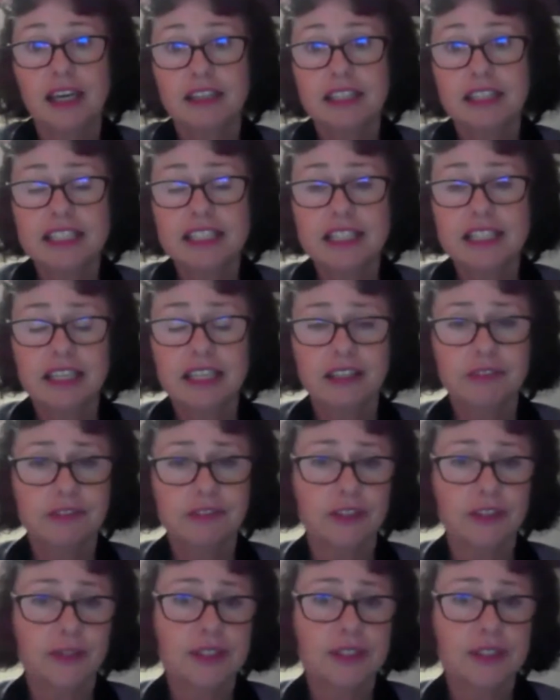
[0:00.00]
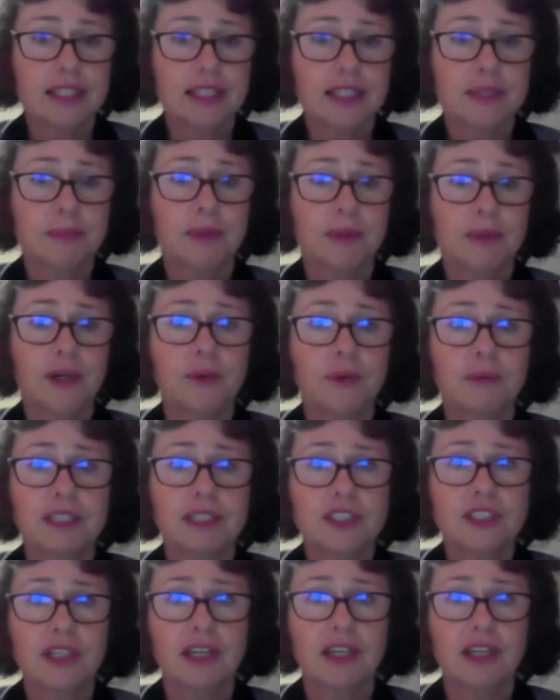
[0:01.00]
There's other foods as well
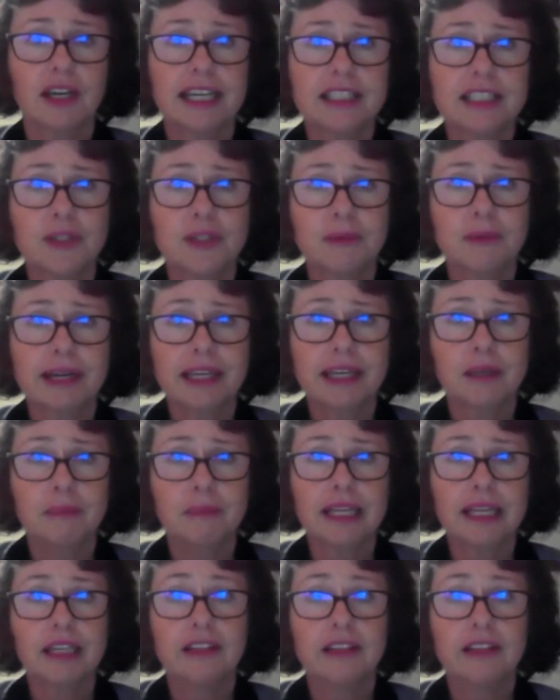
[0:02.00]
which I like to recommend,